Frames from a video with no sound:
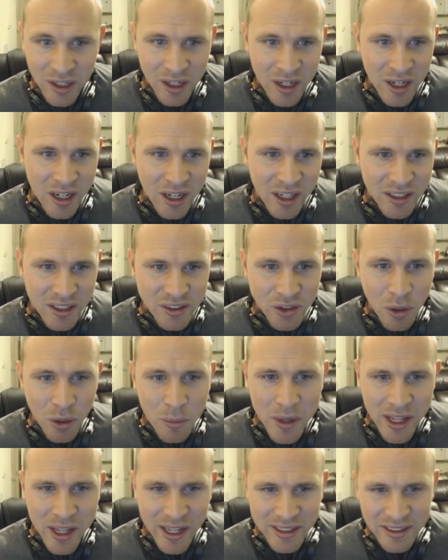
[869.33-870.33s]
because
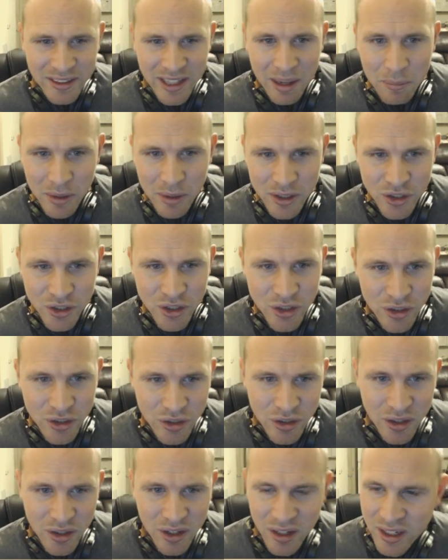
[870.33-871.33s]
nobody has that much
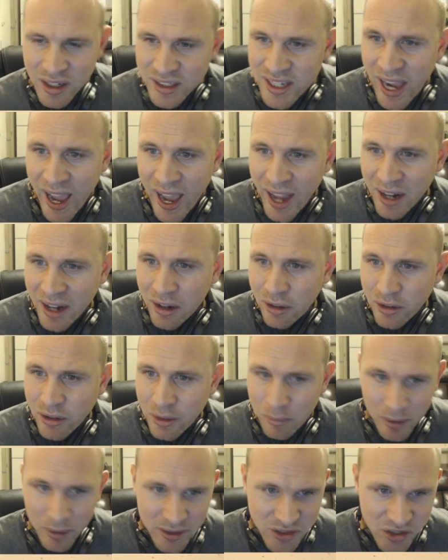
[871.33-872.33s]
attack on their
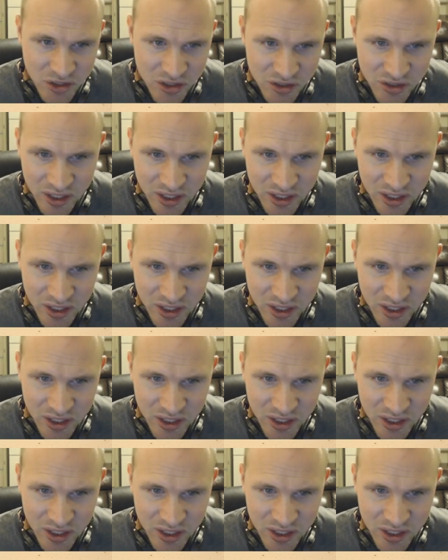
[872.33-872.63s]
monsters.